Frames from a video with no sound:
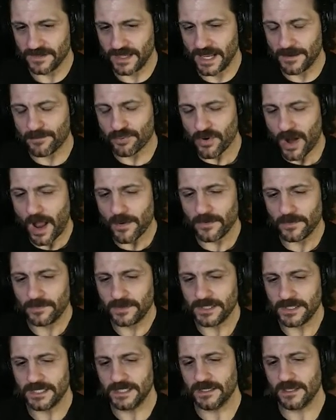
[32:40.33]
And
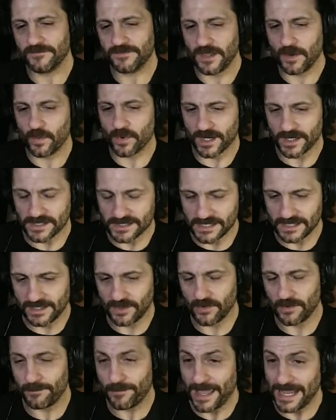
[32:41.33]
probably if they were going to sit
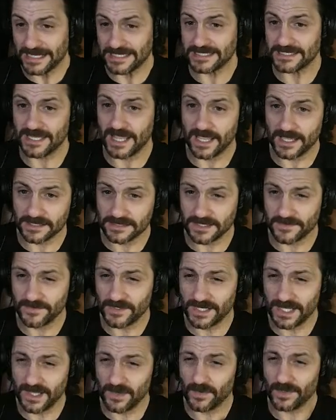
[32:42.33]
there and paint his hands
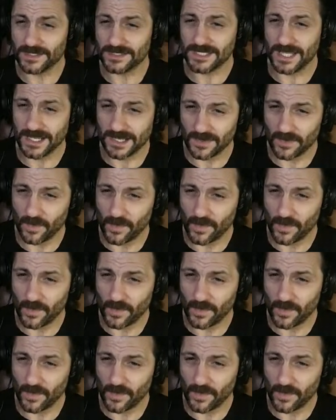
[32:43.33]
every day, it would have taken a